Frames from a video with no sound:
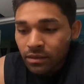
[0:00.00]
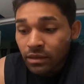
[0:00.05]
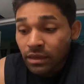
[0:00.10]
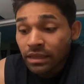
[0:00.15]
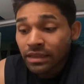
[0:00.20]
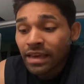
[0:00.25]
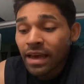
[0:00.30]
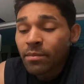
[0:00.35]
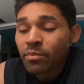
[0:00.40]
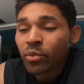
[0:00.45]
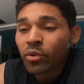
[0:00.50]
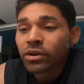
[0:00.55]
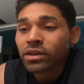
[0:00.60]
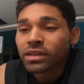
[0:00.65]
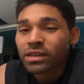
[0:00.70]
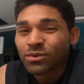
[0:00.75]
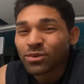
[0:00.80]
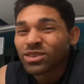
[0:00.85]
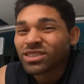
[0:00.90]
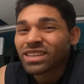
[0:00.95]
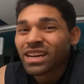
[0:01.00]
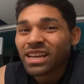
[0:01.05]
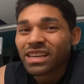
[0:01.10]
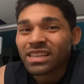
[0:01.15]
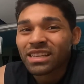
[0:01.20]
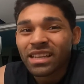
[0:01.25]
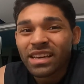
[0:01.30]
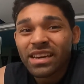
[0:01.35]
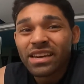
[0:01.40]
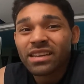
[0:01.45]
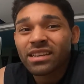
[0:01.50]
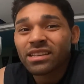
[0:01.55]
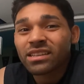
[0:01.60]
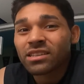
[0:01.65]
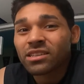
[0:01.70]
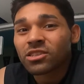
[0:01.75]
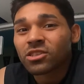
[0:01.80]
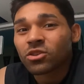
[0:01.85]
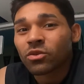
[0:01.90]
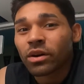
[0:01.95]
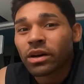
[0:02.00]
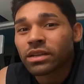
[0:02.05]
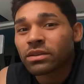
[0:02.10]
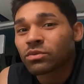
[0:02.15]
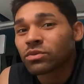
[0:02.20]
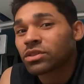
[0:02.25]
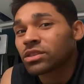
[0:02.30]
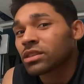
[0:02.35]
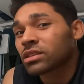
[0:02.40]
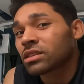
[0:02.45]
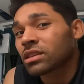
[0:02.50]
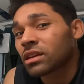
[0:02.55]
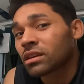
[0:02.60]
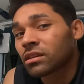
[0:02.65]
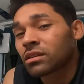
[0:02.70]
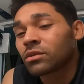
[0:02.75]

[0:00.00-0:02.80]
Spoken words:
At that point, it was kind of late. So I was just like,